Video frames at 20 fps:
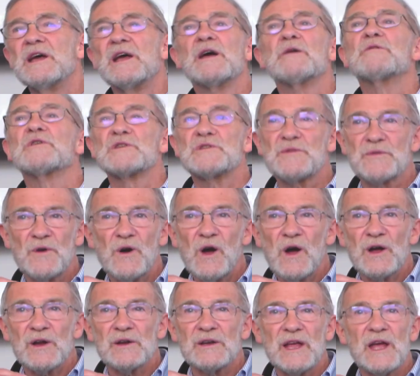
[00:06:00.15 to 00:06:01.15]
It was
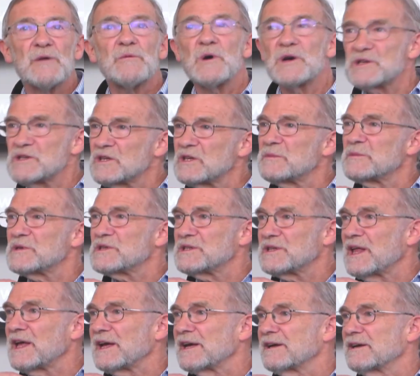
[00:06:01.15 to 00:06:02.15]
fraud. It wasn't a
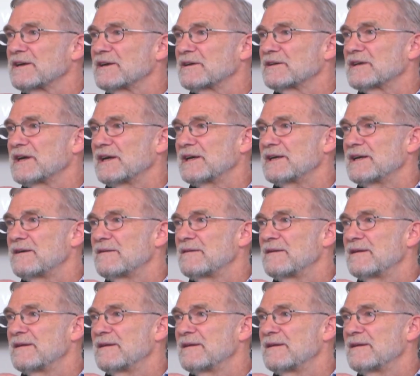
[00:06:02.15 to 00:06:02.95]
mistake, okay?